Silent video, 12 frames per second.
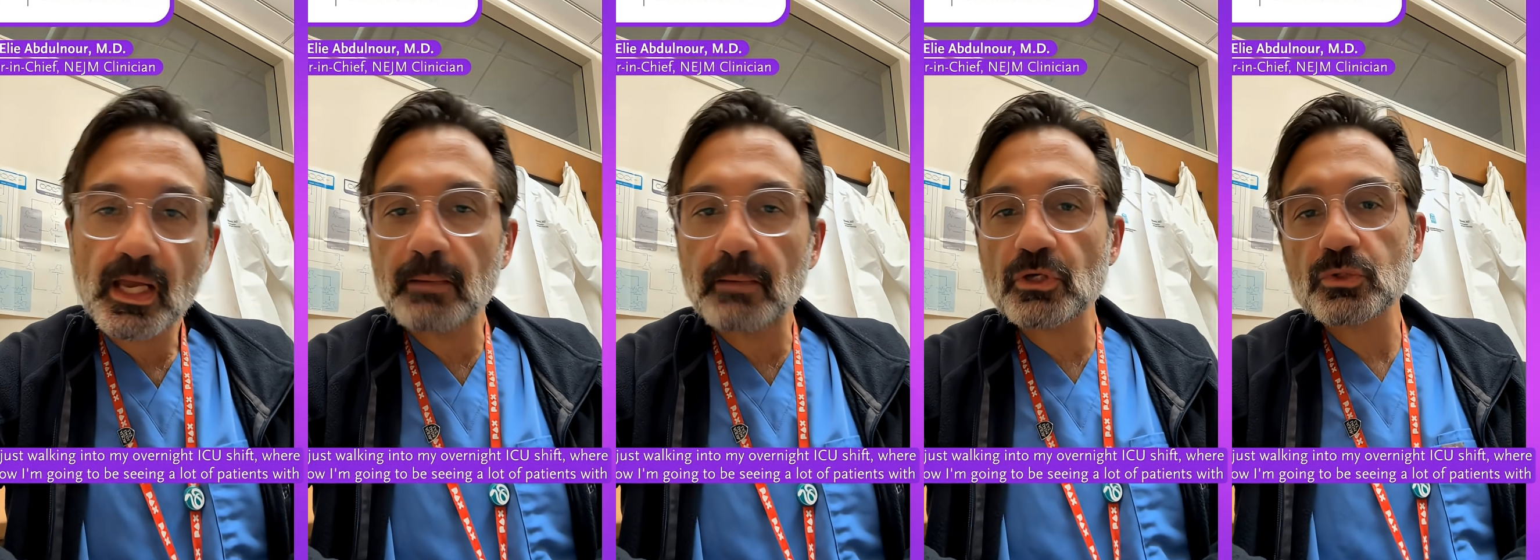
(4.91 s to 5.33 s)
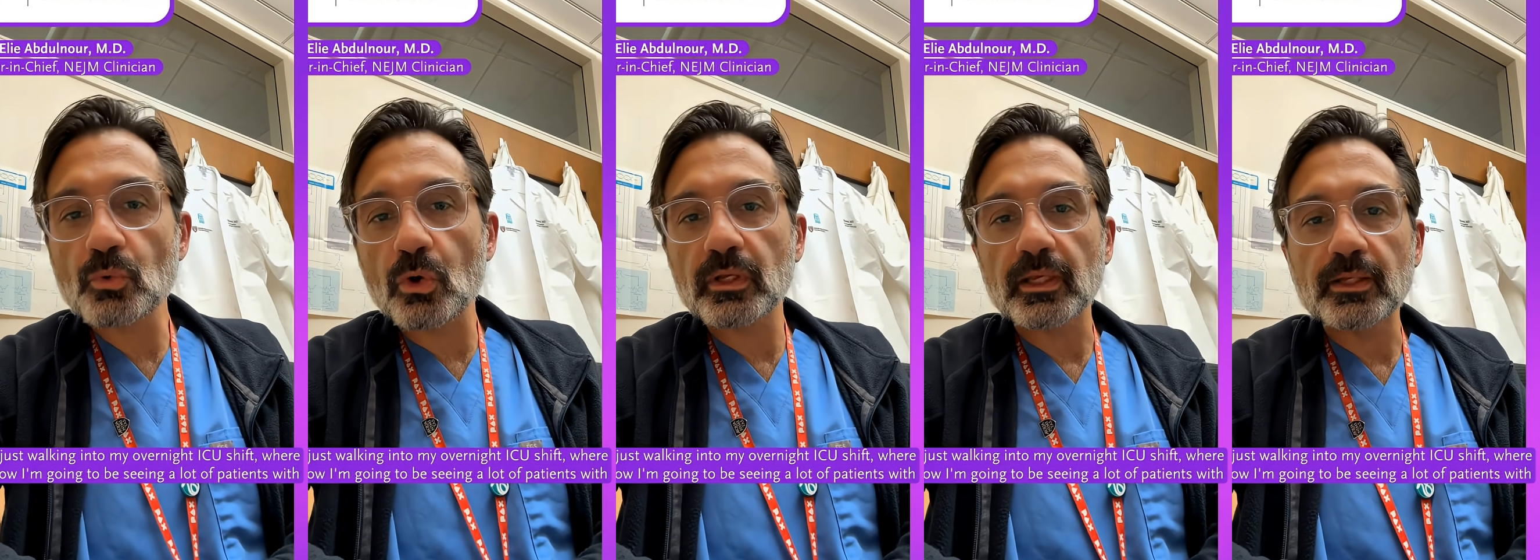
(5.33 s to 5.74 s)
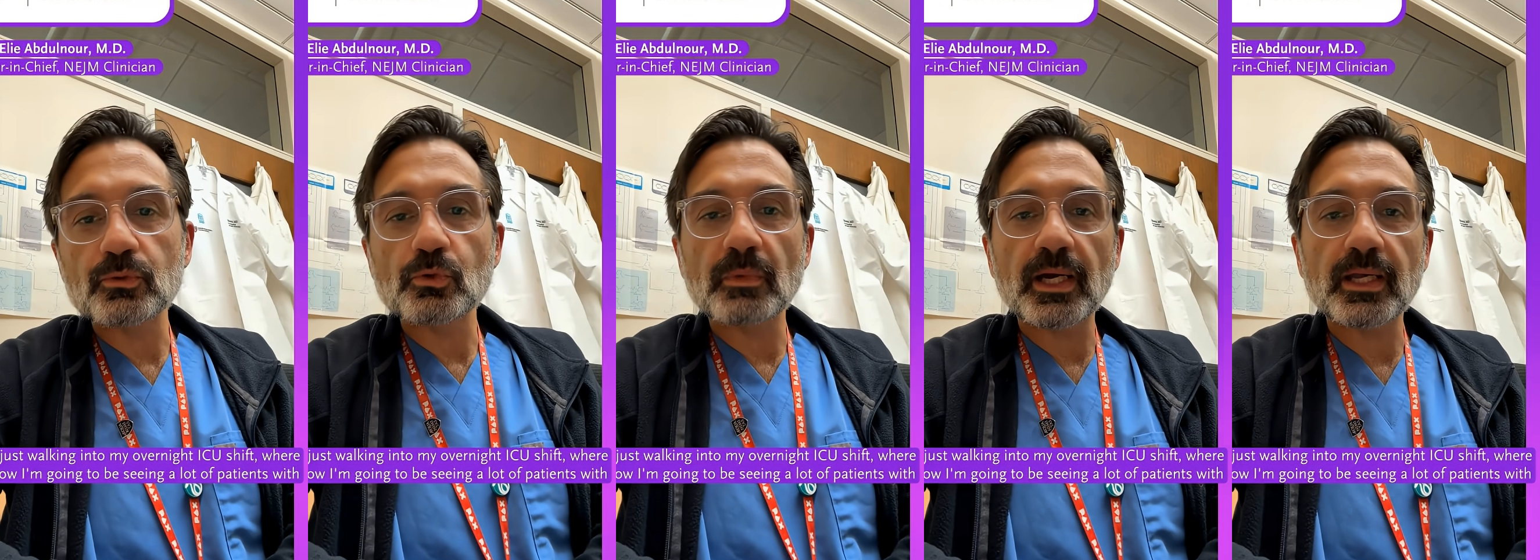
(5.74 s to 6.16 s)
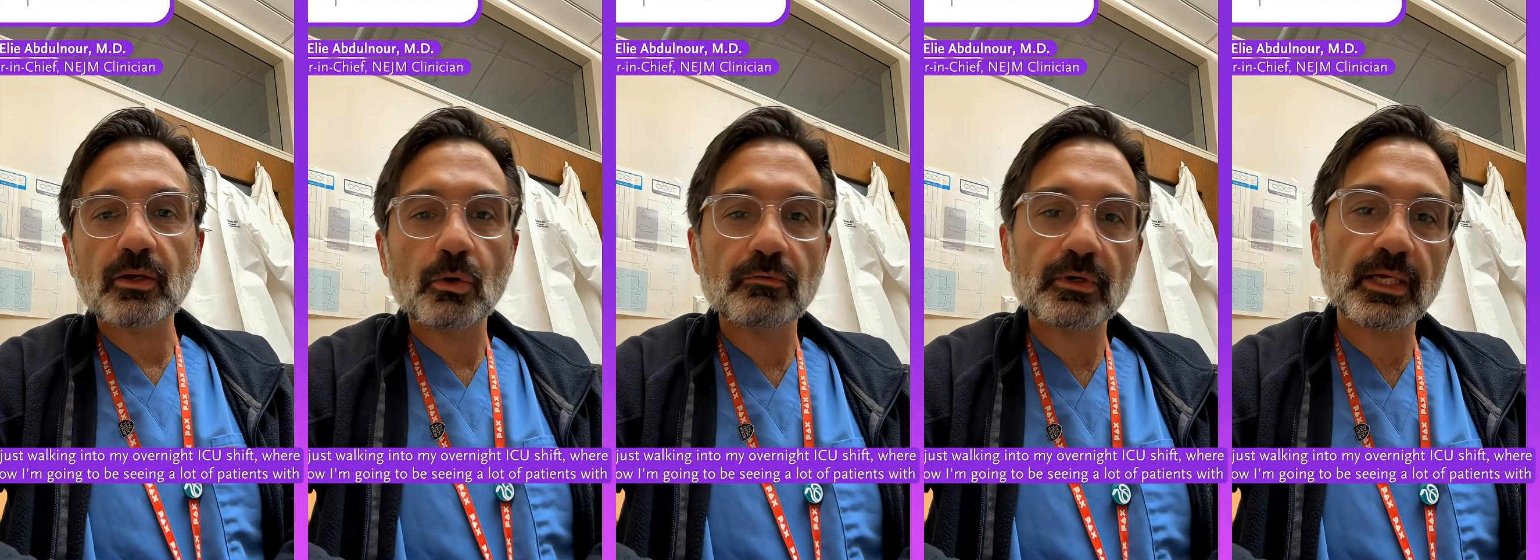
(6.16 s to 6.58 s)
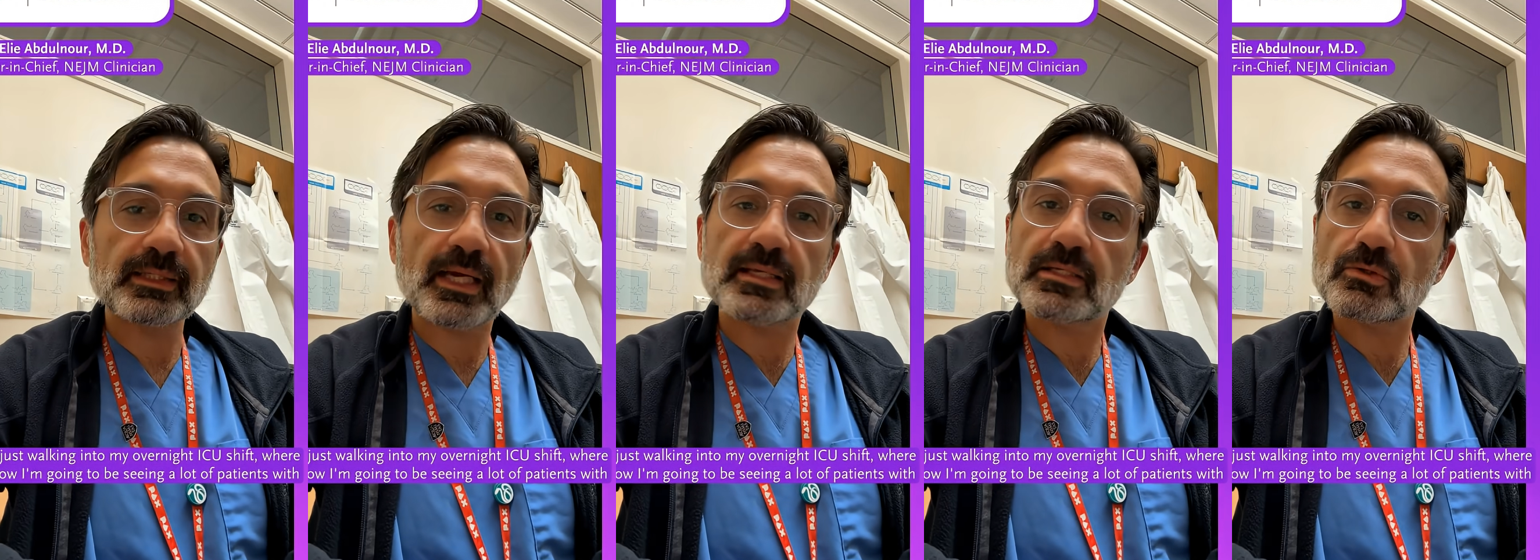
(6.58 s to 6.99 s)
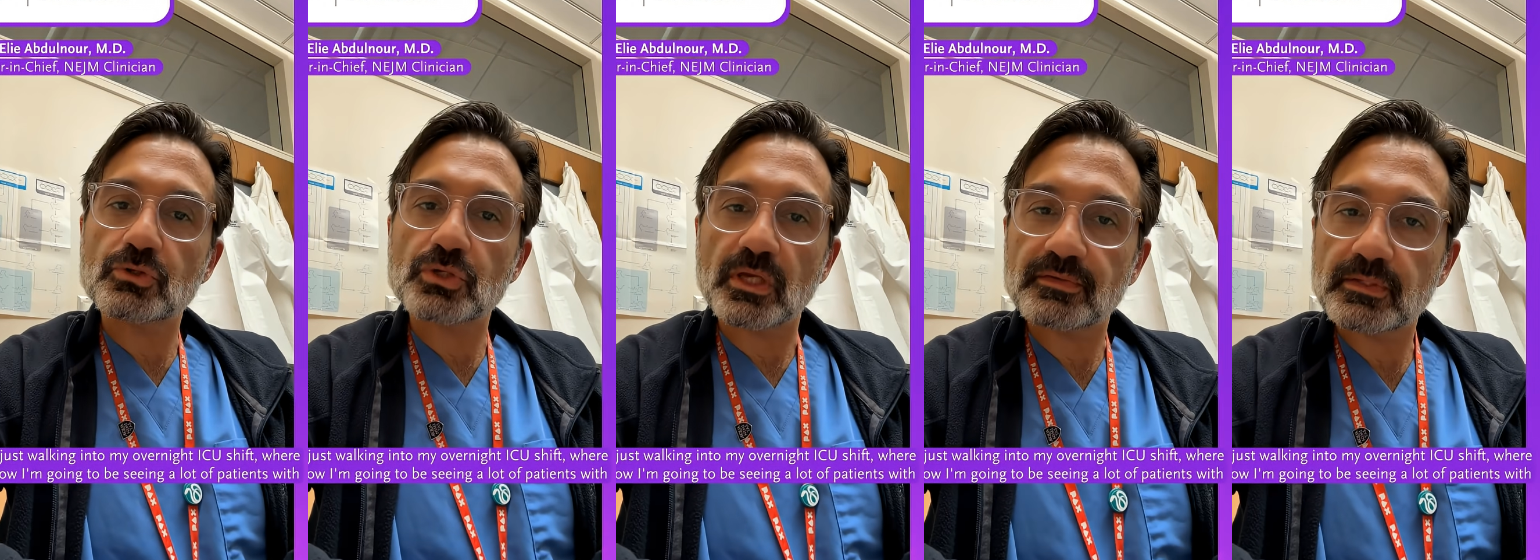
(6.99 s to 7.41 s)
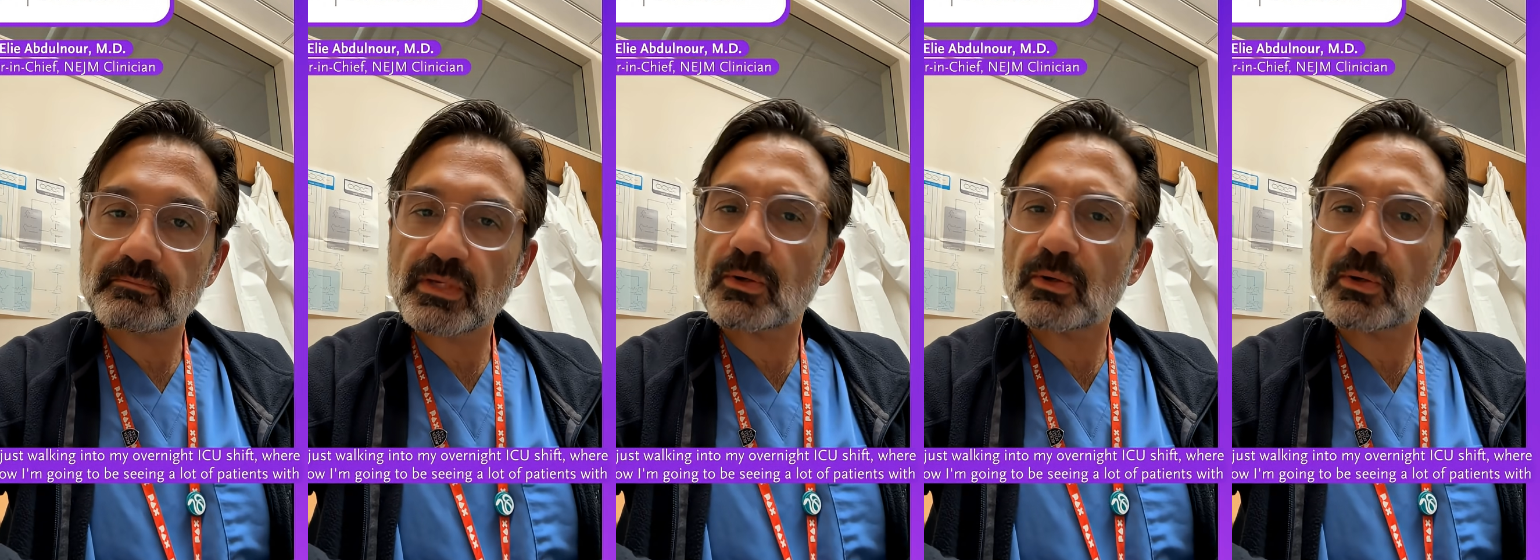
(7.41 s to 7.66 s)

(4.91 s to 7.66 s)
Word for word: I'm just walking into my overnight I C U shift,